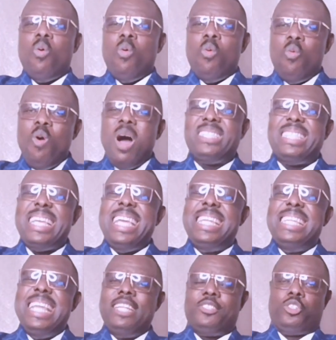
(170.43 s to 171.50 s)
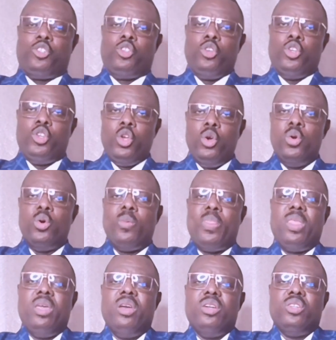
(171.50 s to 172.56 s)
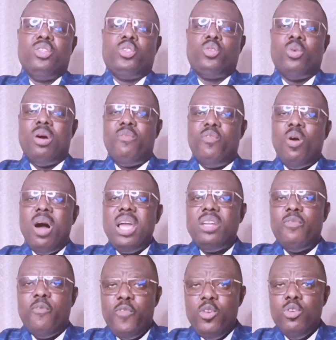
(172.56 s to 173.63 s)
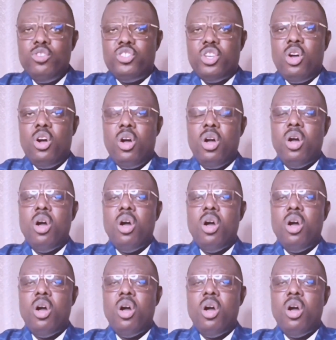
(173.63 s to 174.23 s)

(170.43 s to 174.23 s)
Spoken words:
what he needs to do to avoid future